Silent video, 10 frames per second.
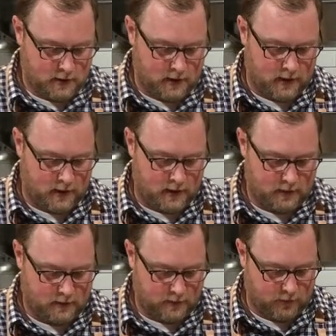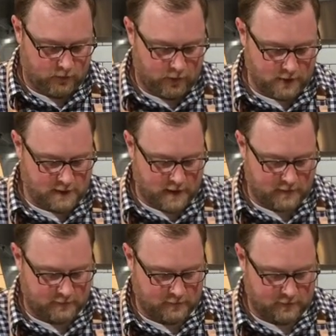The orange
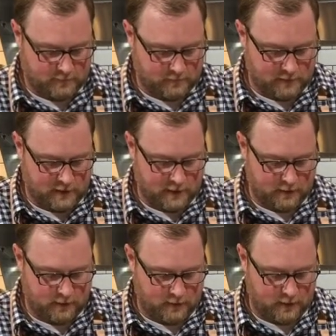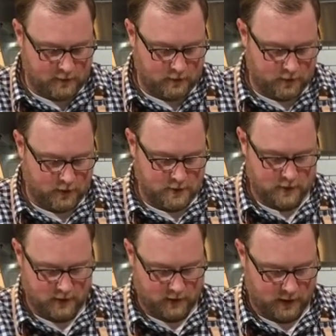zest is bleeding a little bit of the orange,
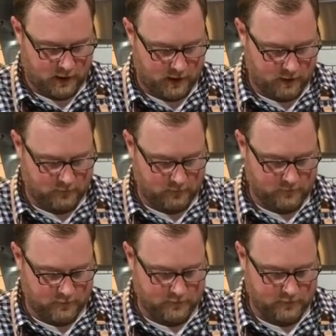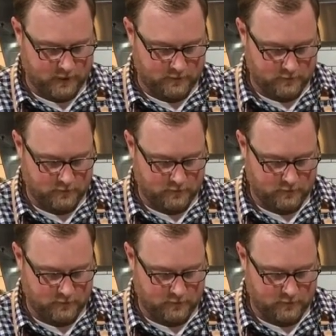and we've also got this